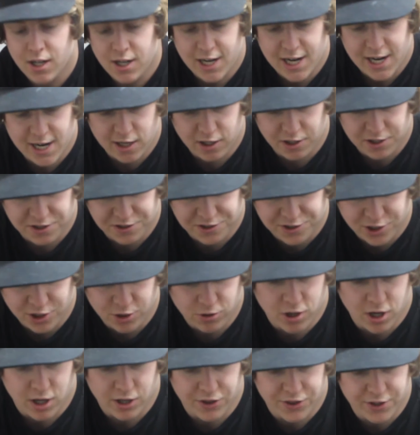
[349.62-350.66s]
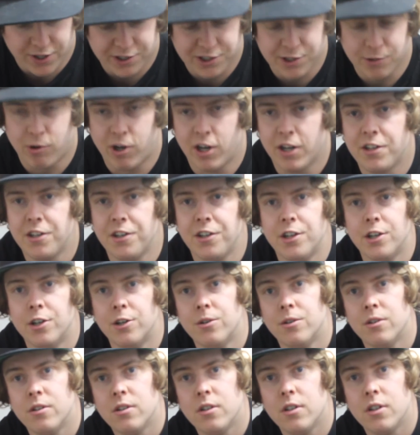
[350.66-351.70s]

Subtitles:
and it'll just do all the things you want it to do.